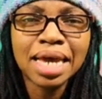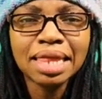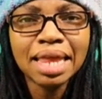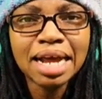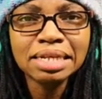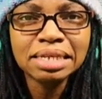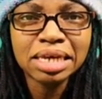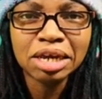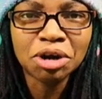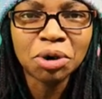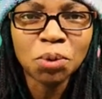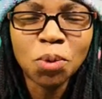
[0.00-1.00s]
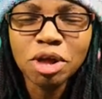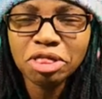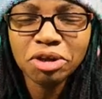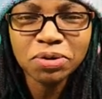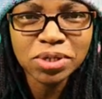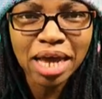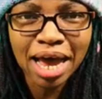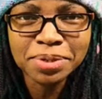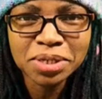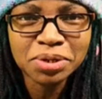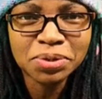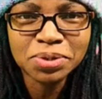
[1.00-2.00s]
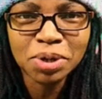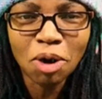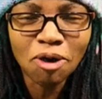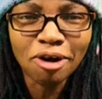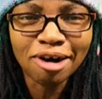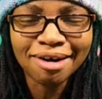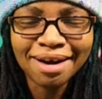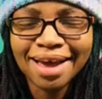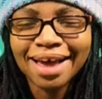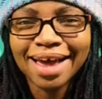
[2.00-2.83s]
I'd like to hear what those obstacles are.